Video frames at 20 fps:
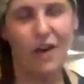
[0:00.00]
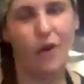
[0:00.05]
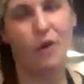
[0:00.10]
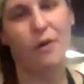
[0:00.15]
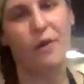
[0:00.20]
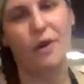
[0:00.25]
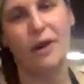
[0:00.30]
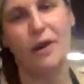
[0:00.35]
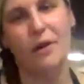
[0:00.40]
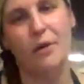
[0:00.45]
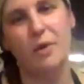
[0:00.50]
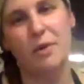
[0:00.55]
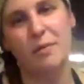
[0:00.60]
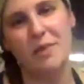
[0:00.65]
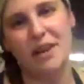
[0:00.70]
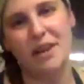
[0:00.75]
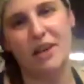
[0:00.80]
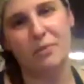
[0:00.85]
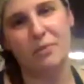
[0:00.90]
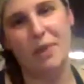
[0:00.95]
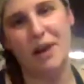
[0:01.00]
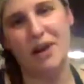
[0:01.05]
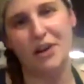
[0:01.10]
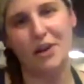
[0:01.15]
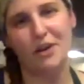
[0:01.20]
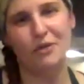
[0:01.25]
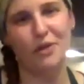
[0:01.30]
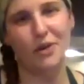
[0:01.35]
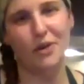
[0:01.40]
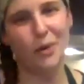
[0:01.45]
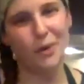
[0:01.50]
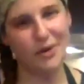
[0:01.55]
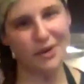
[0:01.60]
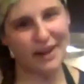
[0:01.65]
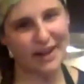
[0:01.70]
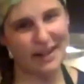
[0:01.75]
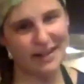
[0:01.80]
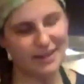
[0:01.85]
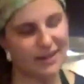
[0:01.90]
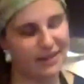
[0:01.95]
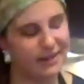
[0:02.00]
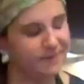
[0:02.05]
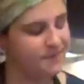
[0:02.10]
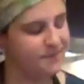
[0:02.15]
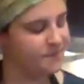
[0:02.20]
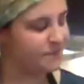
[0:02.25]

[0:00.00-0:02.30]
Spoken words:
or would be better for older kids.